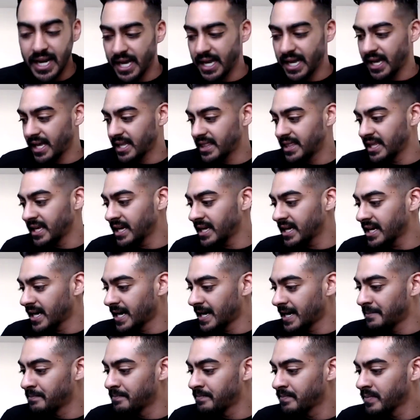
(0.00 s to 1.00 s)
I think
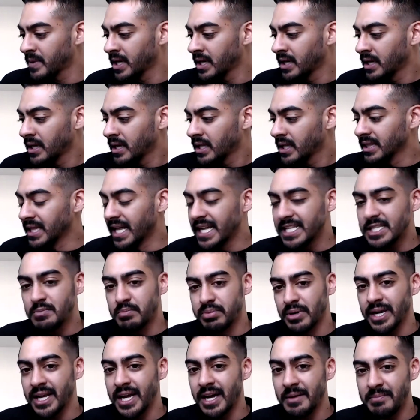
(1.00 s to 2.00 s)
let's
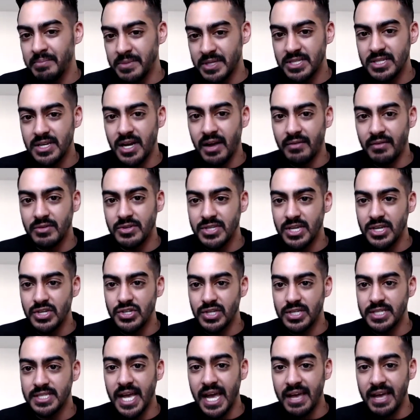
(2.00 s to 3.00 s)
bring up this conversation
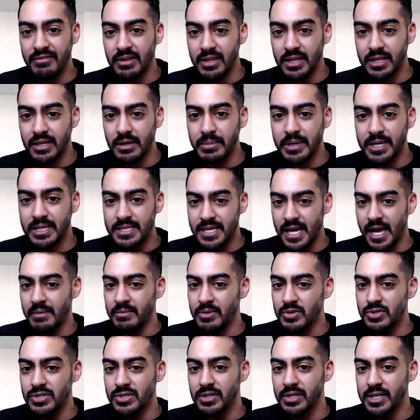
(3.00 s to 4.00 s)
because I have a little bit of time.
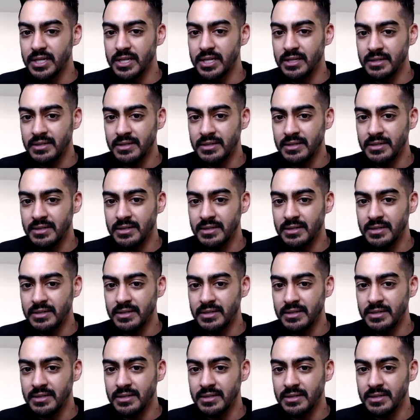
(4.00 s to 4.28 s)
You still good?